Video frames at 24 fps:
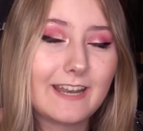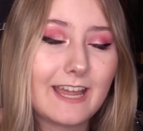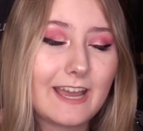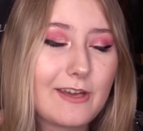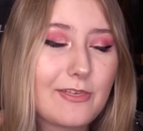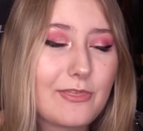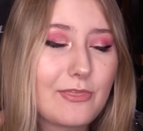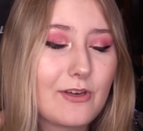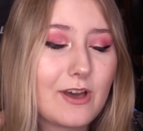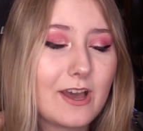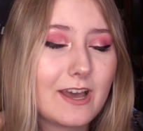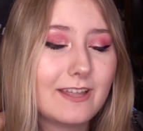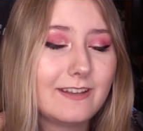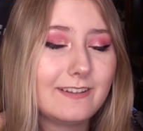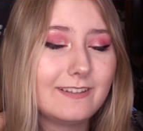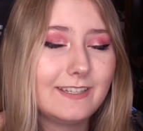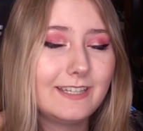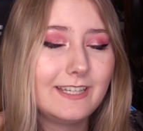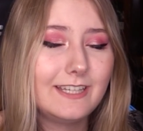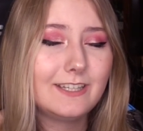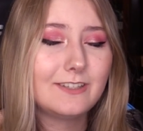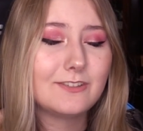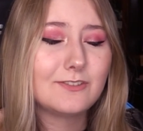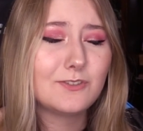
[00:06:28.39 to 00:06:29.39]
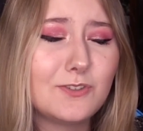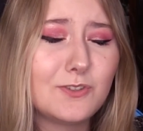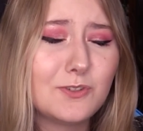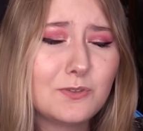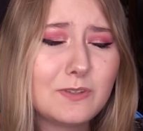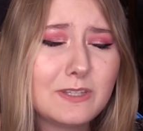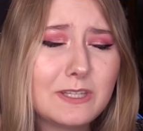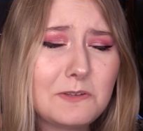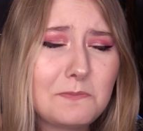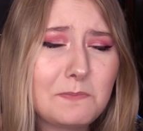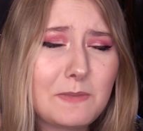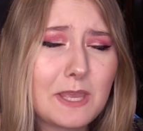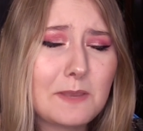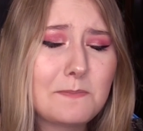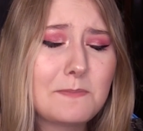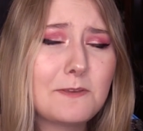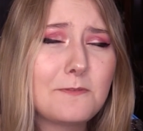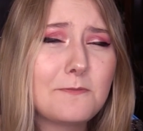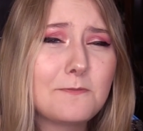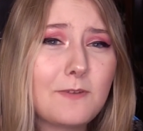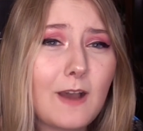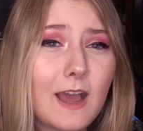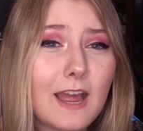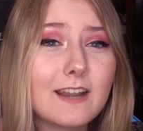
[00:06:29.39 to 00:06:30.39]
And I thought, Julie
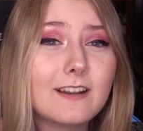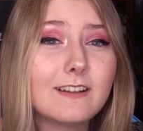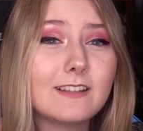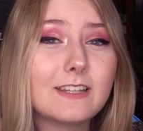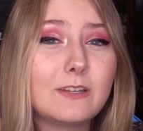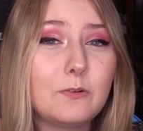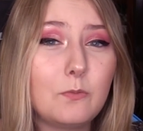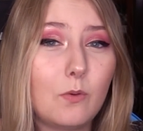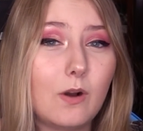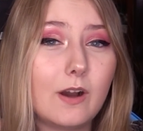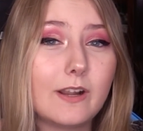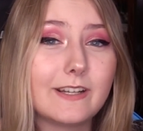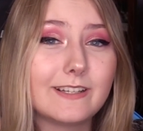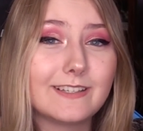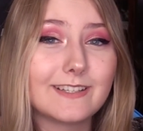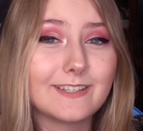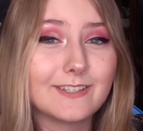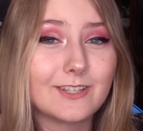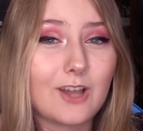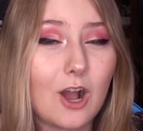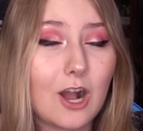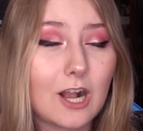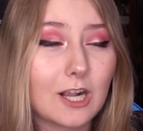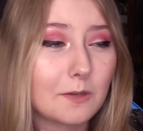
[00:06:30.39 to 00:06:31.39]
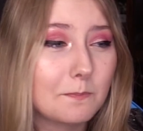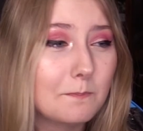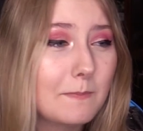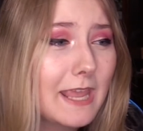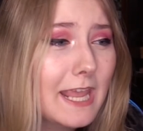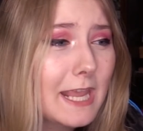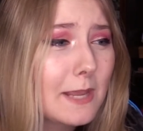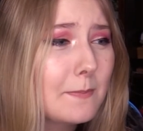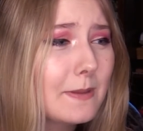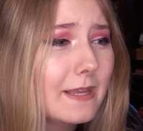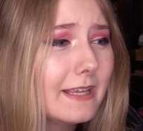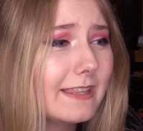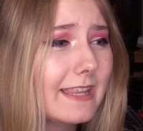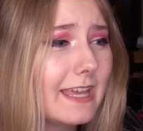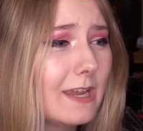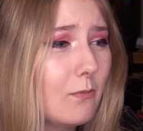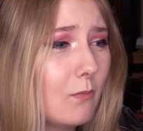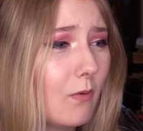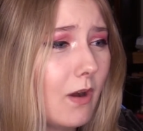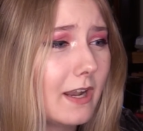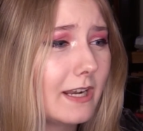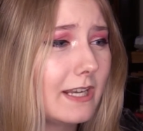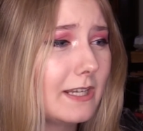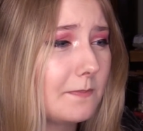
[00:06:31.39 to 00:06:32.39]
maybe finally wanted to talk. Maybe they
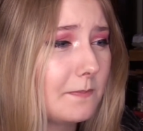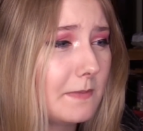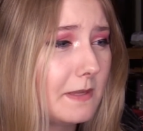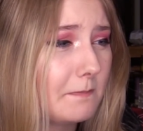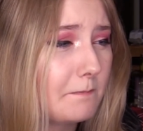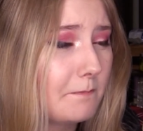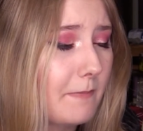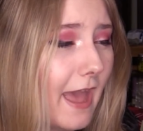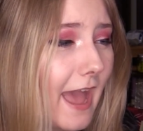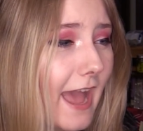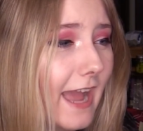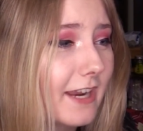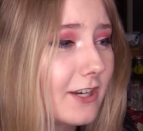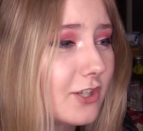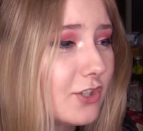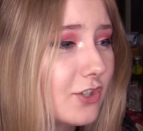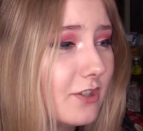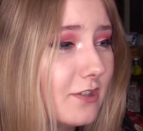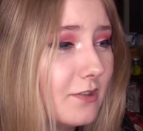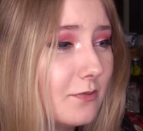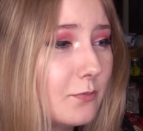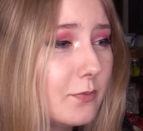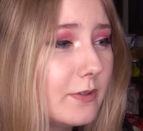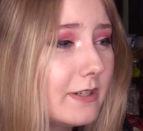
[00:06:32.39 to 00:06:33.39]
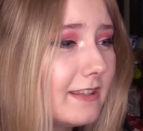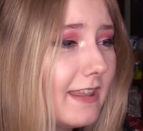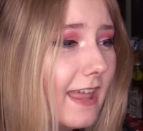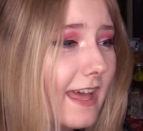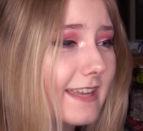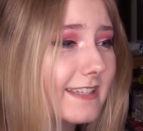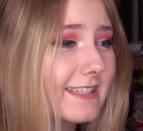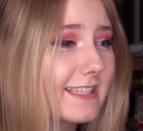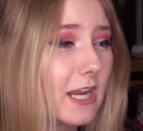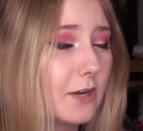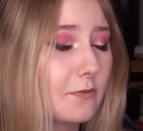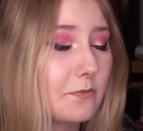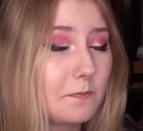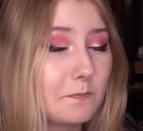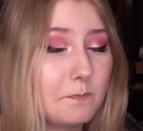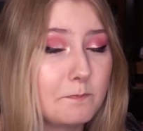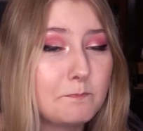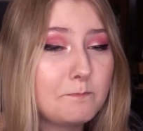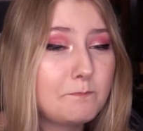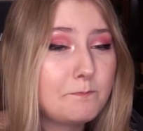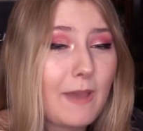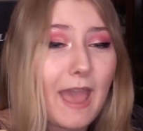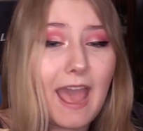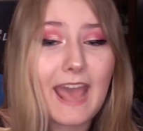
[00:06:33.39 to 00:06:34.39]
wanted me back. She realized how
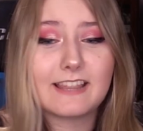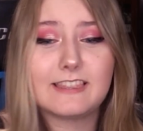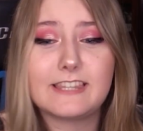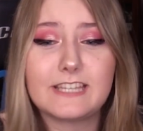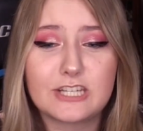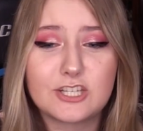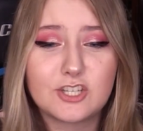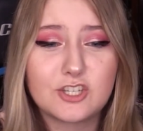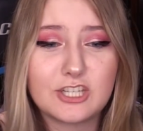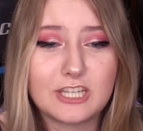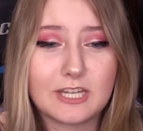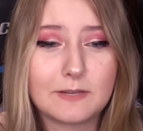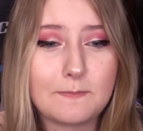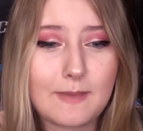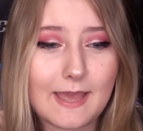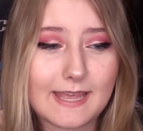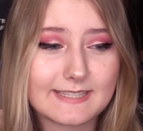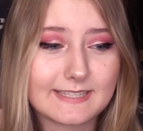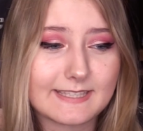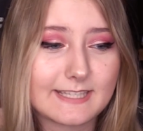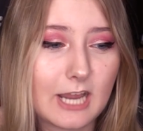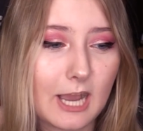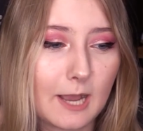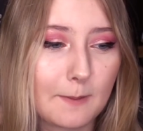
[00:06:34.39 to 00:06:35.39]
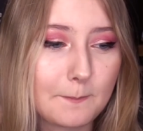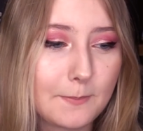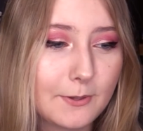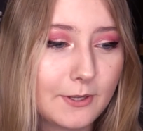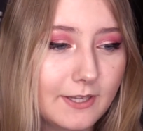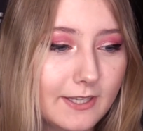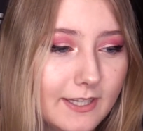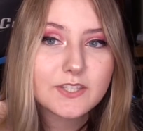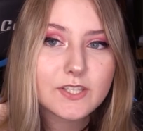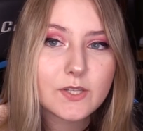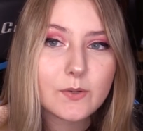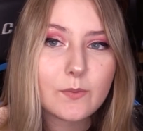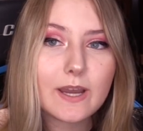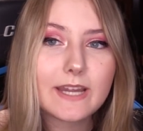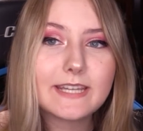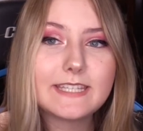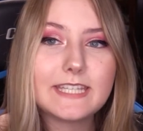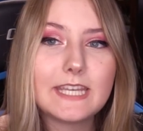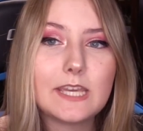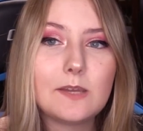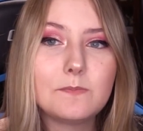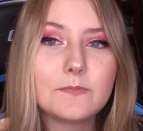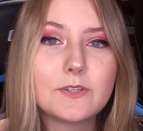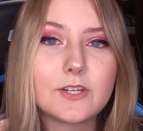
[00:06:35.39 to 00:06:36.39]
badly she had messed up. So I
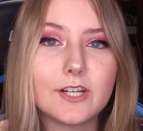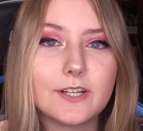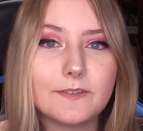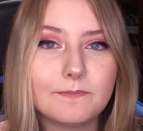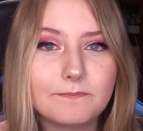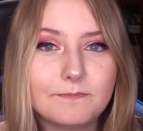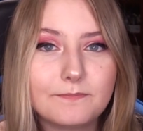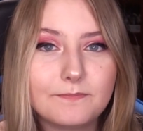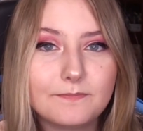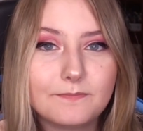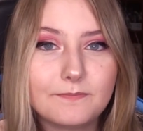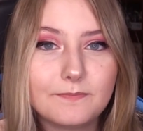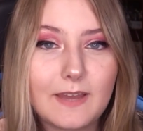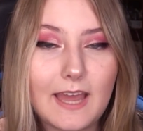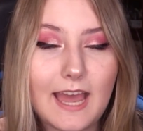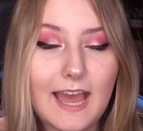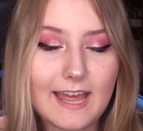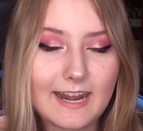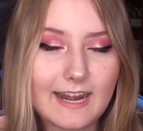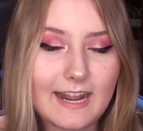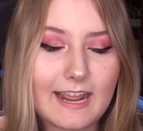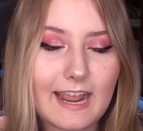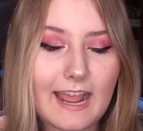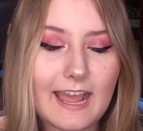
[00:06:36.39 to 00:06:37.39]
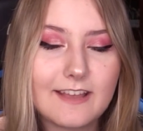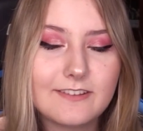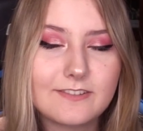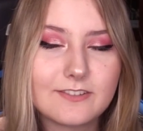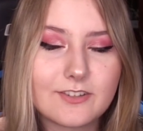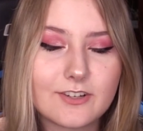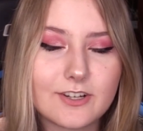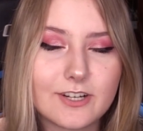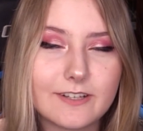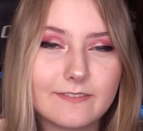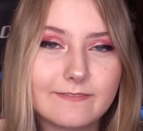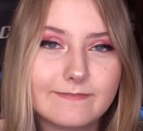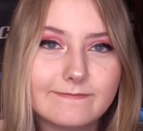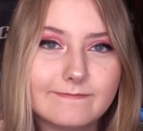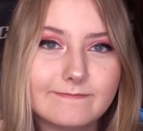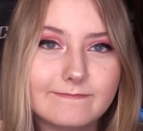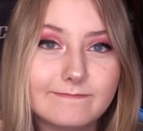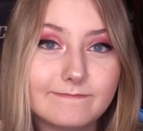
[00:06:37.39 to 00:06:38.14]
DM'd her and I asked her,